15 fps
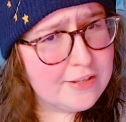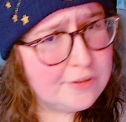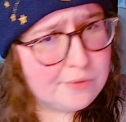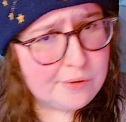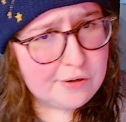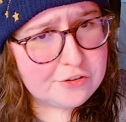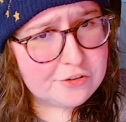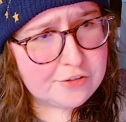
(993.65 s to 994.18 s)
Through
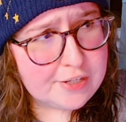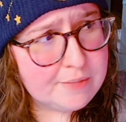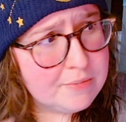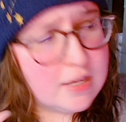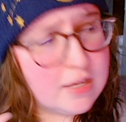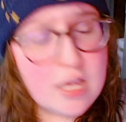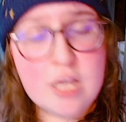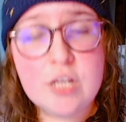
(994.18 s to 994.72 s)
her dreams?
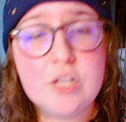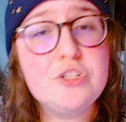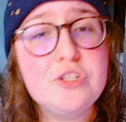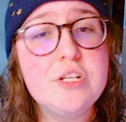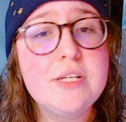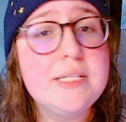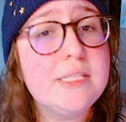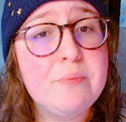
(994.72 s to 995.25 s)
Because she
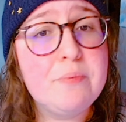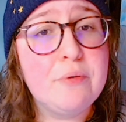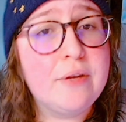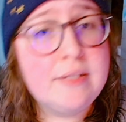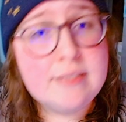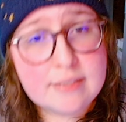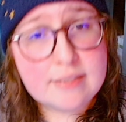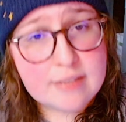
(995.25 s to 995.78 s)
is the
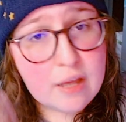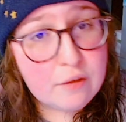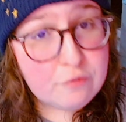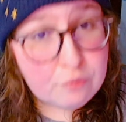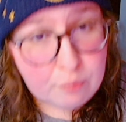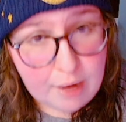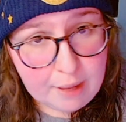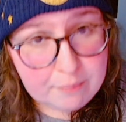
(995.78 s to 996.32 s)
princess of
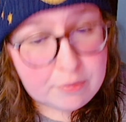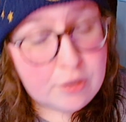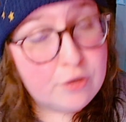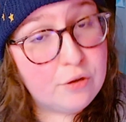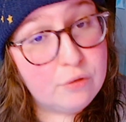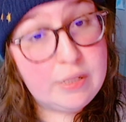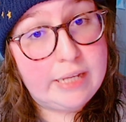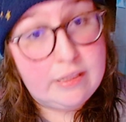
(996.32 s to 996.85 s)
REM,
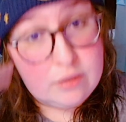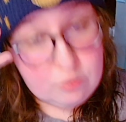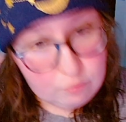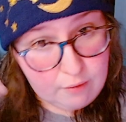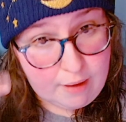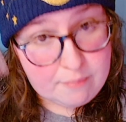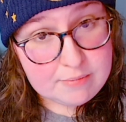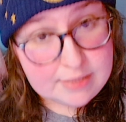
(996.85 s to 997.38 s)
like the
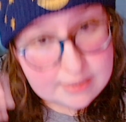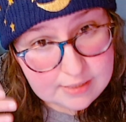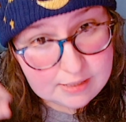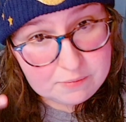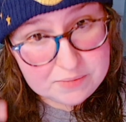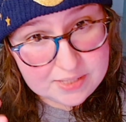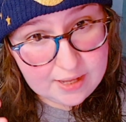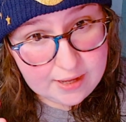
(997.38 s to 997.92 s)
REM sleep
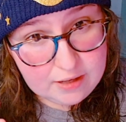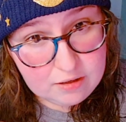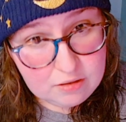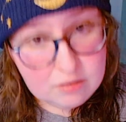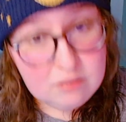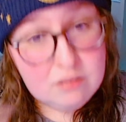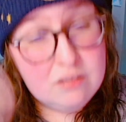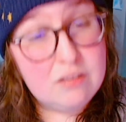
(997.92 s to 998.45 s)

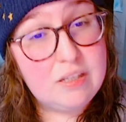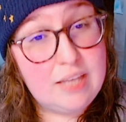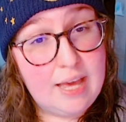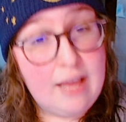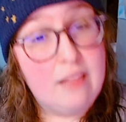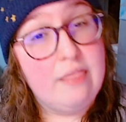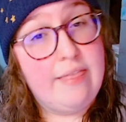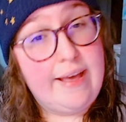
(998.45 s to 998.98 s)
cycle. Yeah,
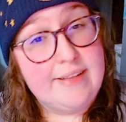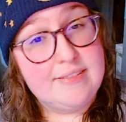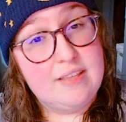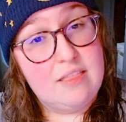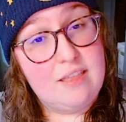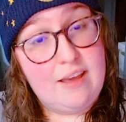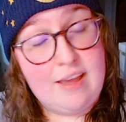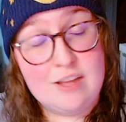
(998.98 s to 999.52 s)
that's a
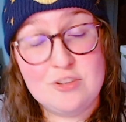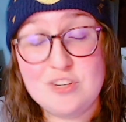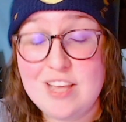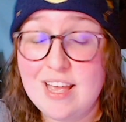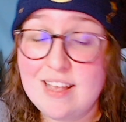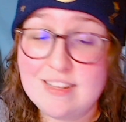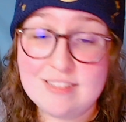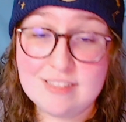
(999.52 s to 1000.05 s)
thing. And she
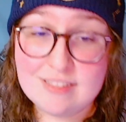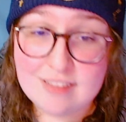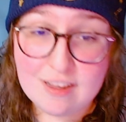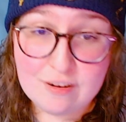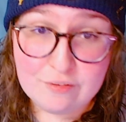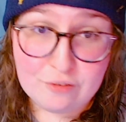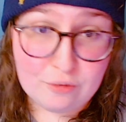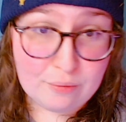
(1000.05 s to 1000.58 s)
has inside
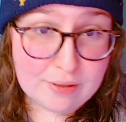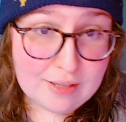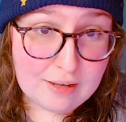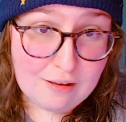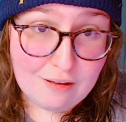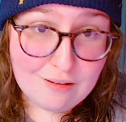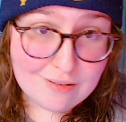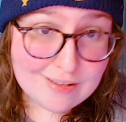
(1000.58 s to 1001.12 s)
of her what they
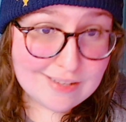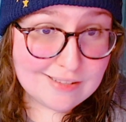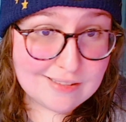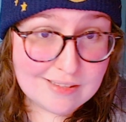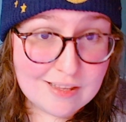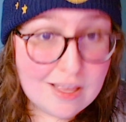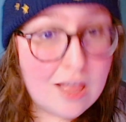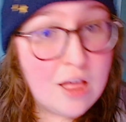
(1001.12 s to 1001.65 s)
call is
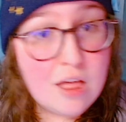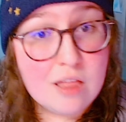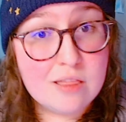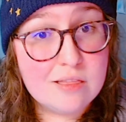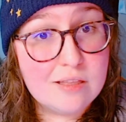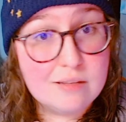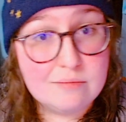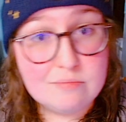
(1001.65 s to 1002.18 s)

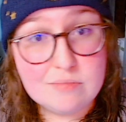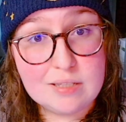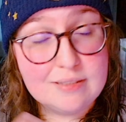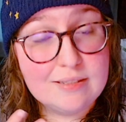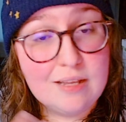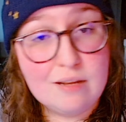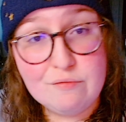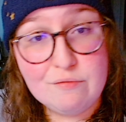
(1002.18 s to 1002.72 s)
the
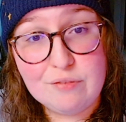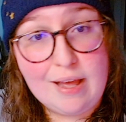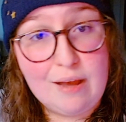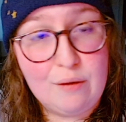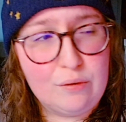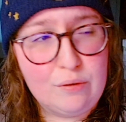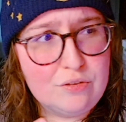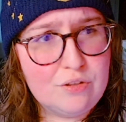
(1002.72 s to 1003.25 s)

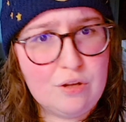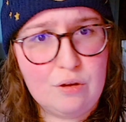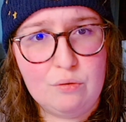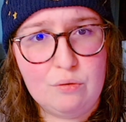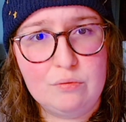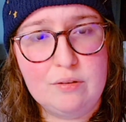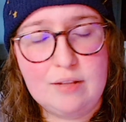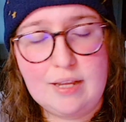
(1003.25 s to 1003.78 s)
sunflower
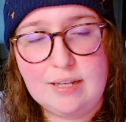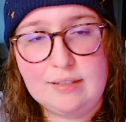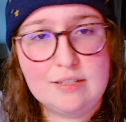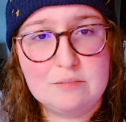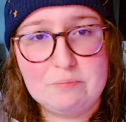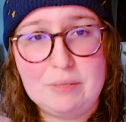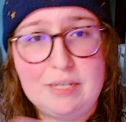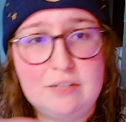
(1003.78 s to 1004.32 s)
stone, like
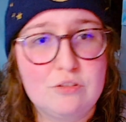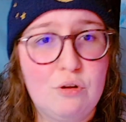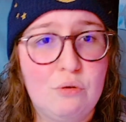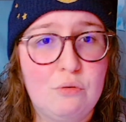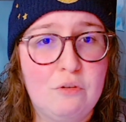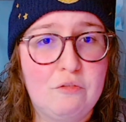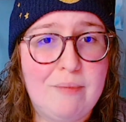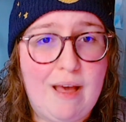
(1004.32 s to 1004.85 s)
this big
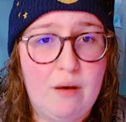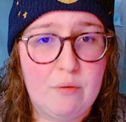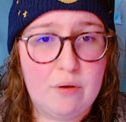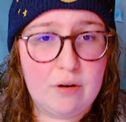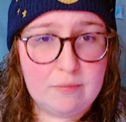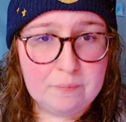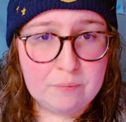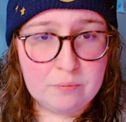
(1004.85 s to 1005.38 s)
stone of
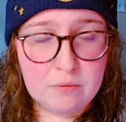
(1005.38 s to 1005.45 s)
power.